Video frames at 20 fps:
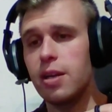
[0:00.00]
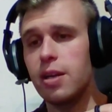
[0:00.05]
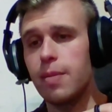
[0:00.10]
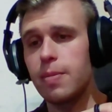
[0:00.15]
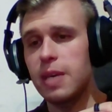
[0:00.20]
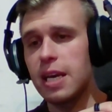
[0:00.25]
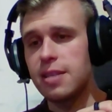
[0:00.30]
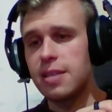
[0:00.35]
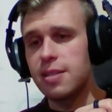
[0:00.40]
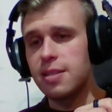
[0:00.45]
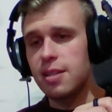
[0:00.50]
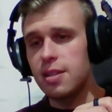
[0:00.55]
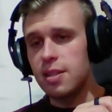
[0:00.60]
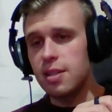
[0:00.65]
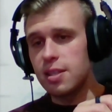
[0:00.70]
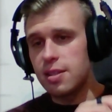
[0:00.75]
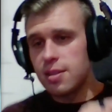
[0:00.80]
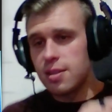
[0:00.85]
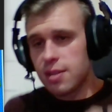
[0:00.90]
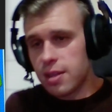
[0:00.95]
I'm guessing
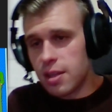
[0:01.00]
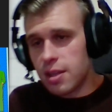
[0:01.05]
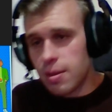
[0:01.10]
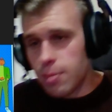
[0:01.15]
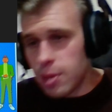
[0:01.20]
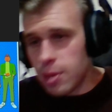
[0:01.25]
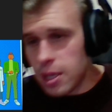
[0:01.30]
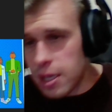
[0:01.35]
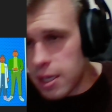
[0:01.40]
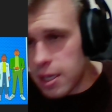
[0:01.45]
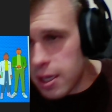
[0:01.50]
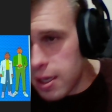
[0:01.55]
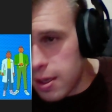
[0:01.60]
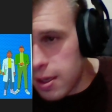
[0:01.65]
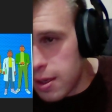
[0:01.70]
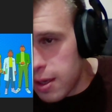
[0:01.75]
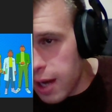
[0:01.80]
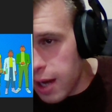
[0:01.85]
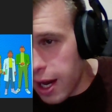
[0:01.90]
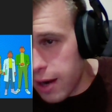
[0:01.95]
this is going to be,
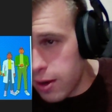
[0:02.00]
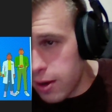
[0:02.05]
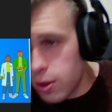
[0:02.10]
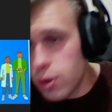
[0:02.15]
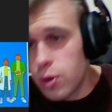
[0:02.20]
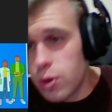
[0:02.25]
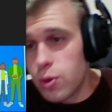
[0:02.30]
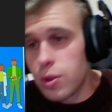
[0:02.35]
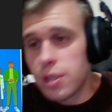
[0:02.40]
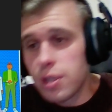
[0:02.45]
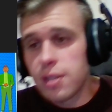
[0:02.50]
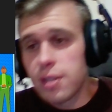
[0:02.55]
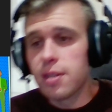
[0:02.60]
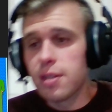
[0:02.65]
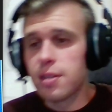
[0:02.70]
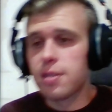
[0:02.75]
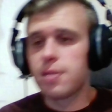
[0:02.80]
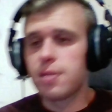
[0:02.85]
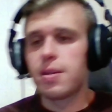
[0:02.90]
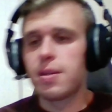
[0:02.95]
I don't know who this
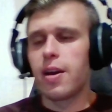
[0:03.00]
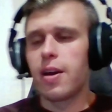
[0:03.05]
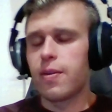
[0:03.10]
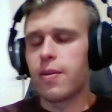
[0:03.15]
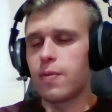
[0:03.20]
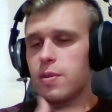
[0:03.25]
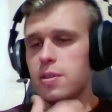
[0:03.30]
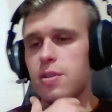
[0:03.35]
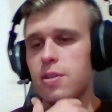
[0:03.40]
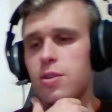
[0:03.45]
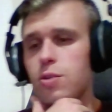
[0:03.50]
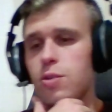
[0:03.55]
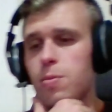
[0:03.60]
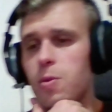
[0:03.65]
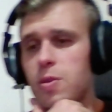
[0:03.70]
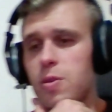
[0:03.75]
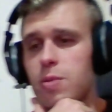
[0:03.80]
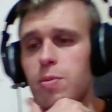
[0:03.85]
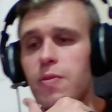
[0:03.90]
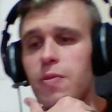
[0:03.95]
is. I was assuming it
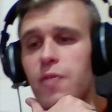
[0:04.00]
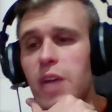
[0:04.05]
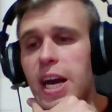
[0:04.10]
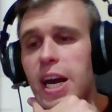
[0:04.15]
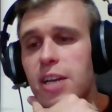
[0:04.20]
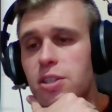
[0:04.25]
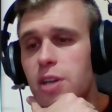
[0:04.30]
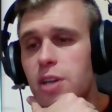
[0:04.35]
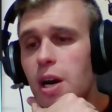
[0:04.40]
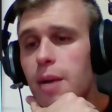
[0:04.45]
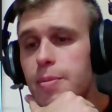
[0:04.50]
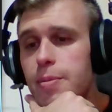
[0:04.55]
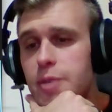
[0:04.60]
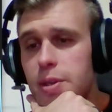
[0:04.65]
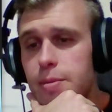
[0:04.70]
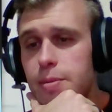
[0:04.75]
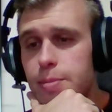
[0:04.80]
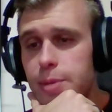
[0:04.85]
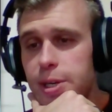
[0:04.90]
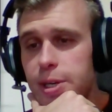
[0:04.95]
was going to be Flash
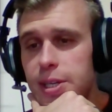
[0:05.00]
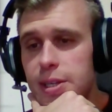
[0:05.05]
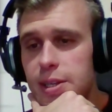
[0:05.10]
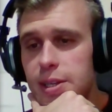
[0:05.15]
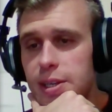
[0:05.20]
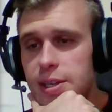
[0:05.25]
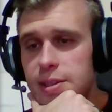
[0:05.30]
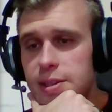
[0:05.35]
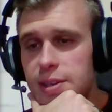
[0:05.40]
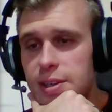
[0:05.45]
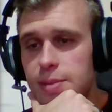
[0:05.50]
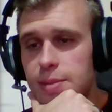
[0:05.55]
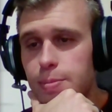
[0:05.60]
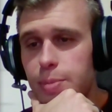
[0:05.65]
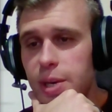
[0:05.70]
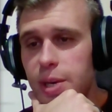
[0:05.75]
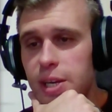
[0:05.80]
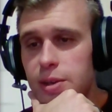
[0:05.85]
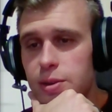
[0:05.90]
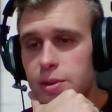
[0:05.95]
Thompson, but it says
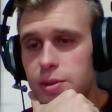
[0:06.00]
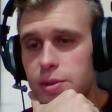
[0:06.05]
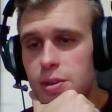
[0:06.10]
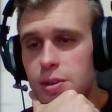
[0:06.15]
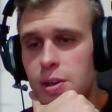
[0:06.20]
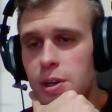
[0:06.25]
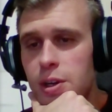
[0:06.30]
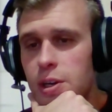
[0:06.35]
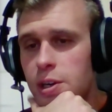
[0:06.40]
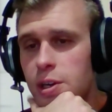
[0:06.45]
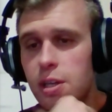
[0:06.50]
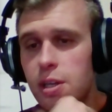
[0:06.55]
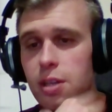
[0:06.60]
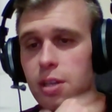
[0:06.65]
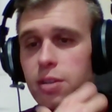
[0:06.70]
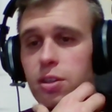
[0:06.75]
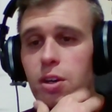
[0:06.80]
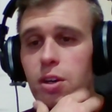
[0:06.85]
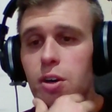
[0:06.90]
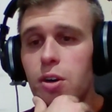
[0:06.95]
Bales.
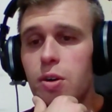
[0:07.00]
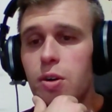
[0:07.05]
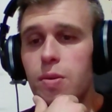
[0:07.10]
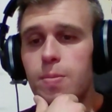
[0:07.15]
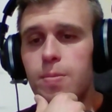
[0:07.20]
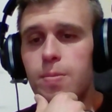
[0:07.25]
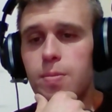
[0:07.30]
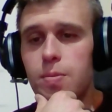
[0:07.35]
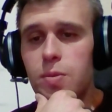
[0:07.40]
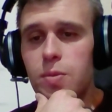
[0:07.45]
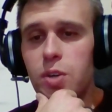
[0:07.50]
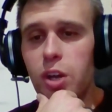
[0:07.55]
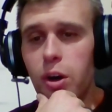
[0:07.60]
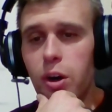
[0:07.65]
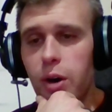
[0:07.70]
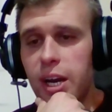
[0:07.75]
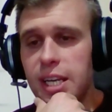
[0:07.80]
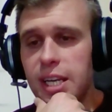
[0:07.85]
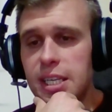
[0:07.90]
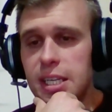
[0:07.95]
So,
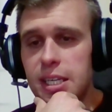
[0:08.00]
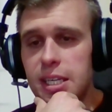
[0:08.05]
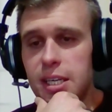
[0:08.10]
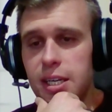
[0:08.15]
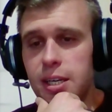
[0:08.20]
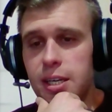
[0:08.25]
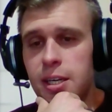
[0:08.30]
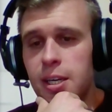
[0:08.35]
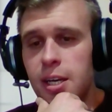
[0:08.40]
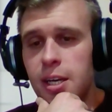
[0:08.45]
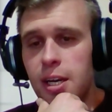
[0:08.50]
no idea.